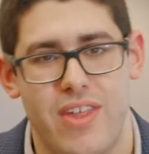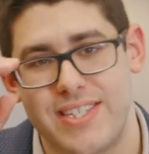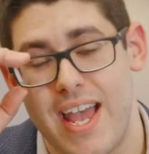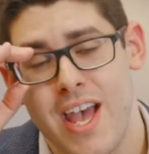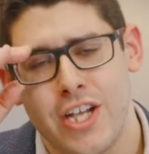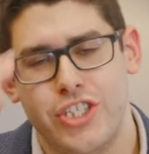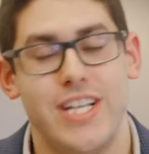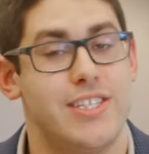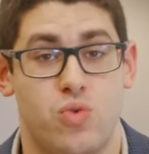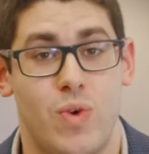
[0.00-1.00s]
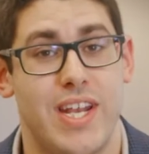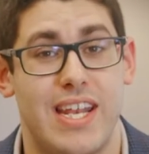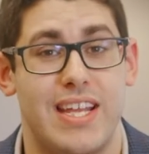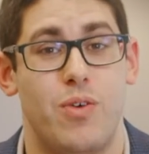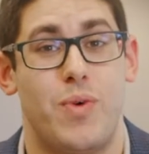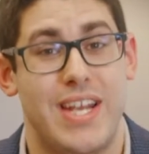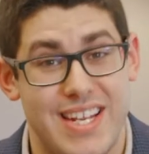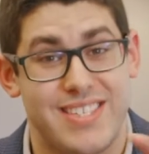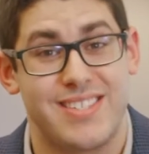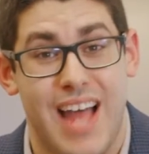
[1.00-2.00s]
So they say, Jesus, we need
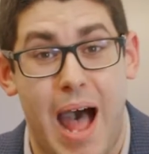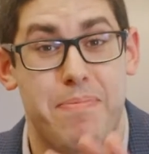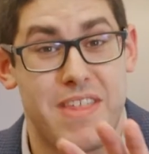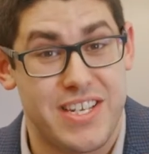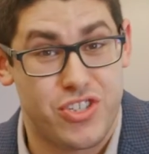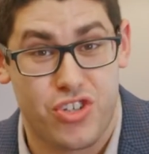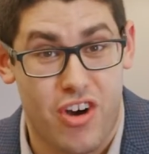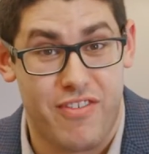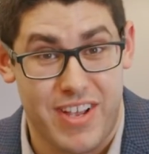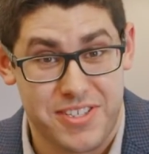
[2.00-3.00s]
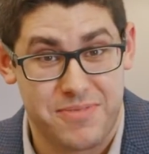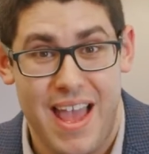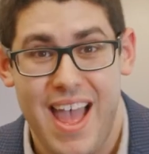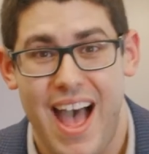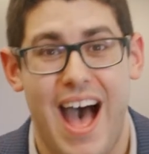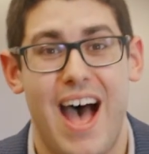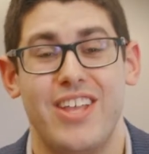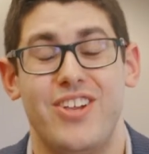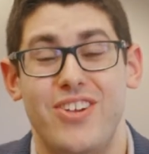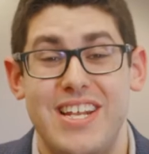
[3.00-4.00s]
to stop this service.
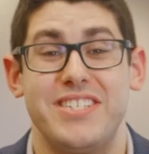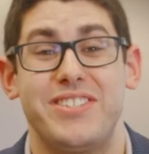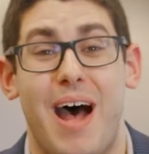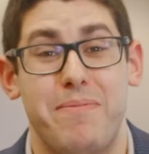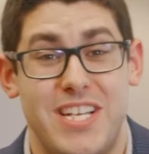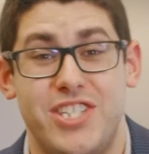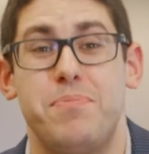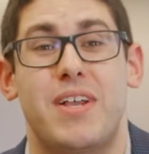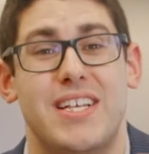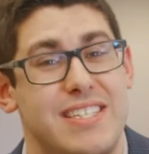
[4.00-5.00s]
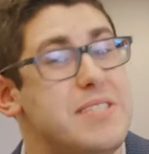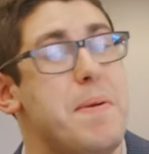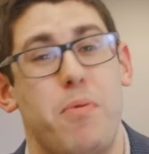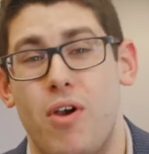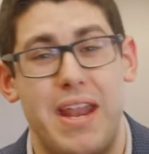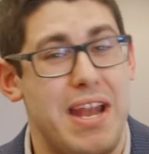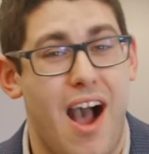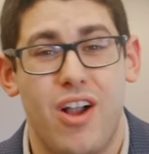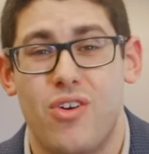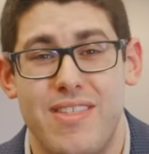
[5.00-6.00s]
You need to stop teaching because these people are getting
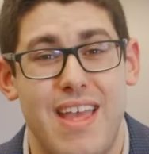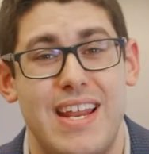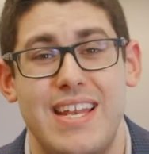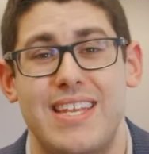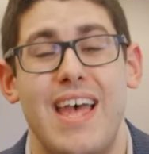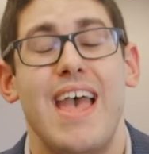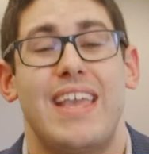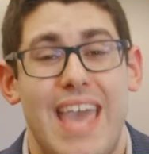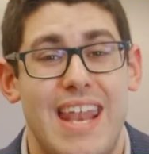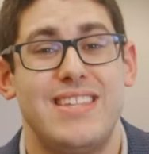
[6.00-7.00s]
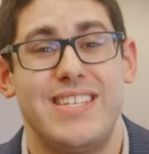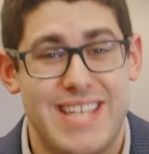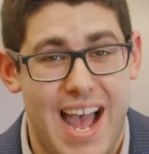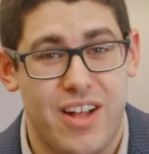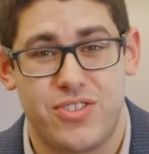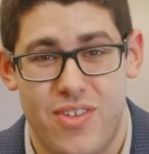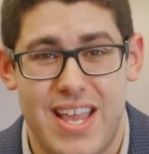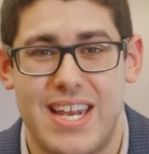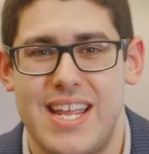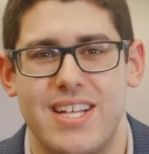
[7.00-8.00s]
hungry. They need to get into town so
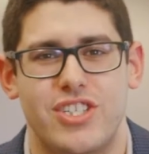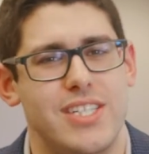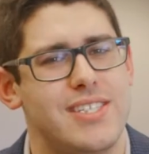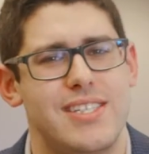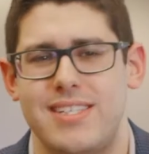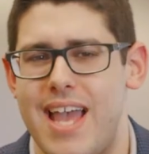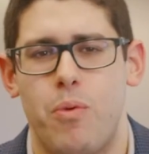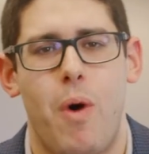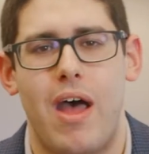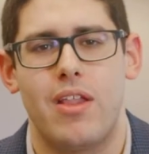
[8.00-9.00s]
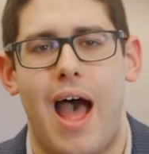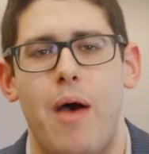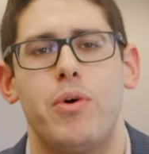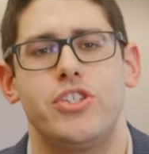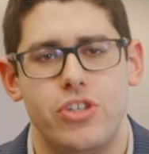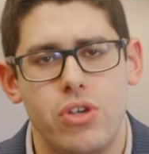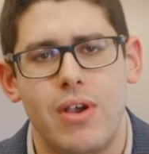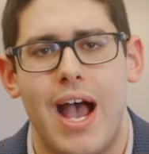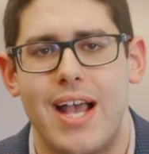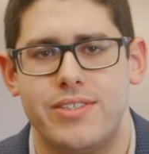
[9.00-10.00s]
they can eat. And Jesus says, hey, I want you
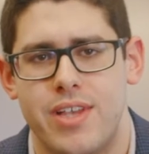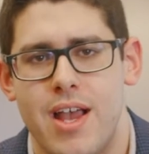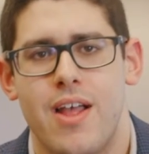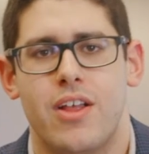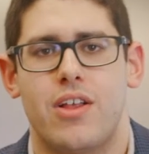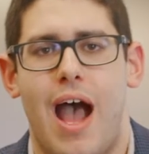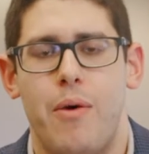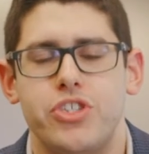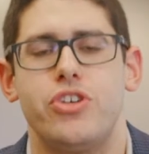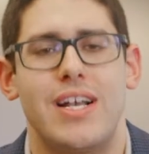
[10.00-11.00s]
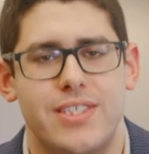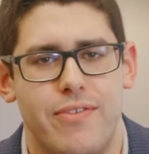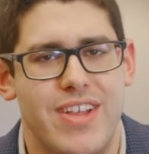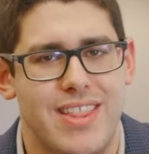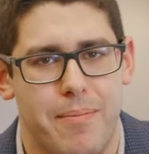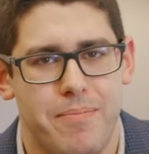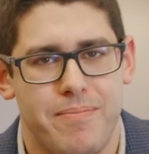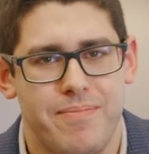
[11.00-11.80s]
guys to feed them.